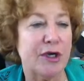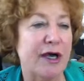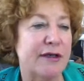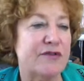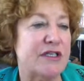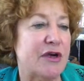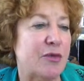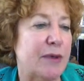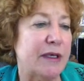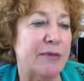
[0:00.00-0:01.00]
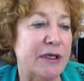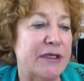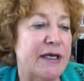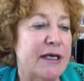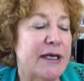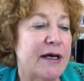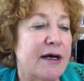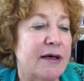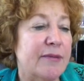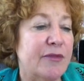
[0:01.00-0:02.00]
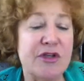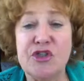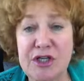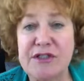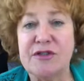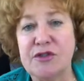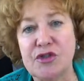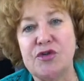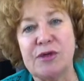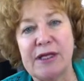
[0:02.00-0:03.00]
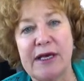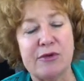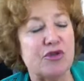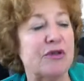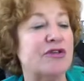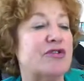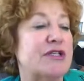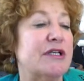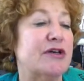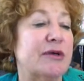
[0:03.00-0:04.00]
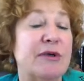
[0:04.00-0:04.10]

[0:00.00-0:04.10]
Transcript: kind of COP, but than just to do with language or literacy learning,